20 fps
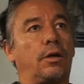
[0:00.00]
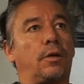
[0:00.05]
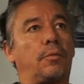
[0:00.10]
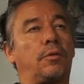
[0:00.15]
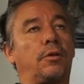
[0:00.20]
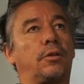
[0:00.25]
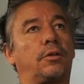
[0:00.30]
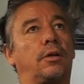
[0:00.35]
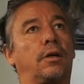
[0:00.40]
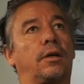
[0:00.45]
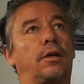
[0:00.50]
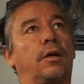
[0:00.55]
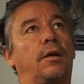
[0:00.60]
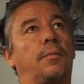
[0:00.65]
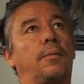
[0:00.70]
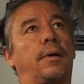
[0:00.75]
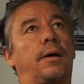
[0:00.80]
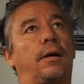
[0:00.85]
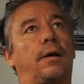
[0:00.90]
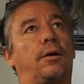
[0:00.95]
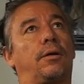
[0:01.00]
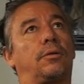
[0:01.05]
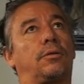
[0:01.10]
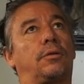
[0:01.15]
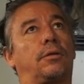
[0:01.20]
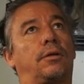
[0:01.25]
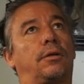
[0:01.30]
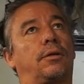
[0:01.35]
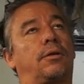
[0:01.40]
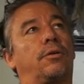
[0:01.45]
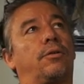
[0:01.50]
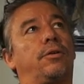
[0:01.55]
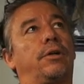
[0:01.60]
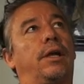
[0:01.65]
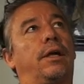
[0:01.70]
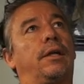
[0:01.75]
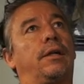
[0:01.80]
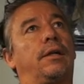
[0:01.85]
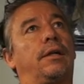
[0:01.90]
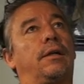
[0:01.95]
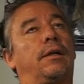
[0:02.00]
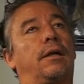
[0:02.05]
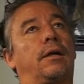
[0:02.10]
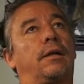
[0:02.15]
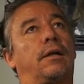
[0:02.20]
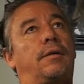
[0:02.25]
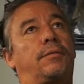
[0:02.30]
I'm not talking about creating an